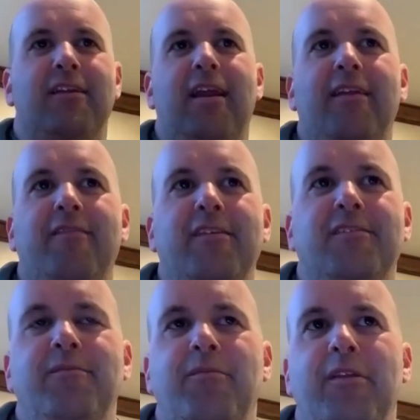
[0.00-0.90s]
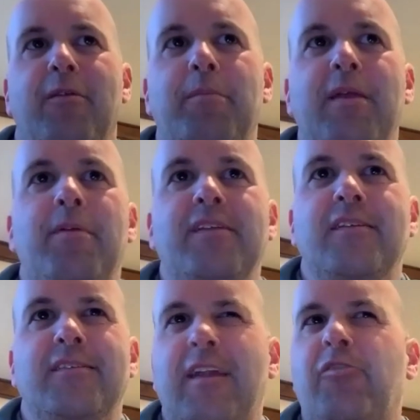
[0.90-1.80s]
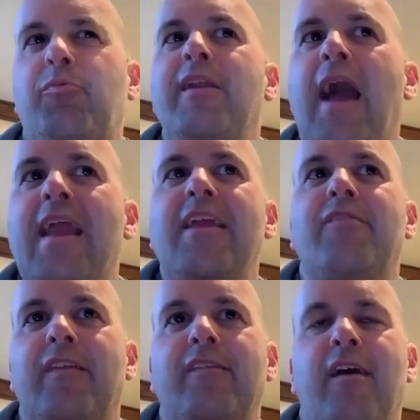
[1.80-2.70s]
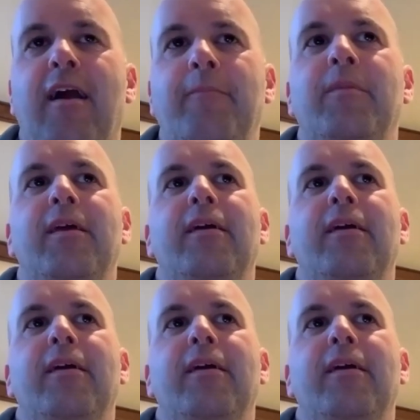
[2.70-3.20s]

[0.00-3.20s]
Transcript: Can any of these, you know, be a business? And I was pretty naive at the time,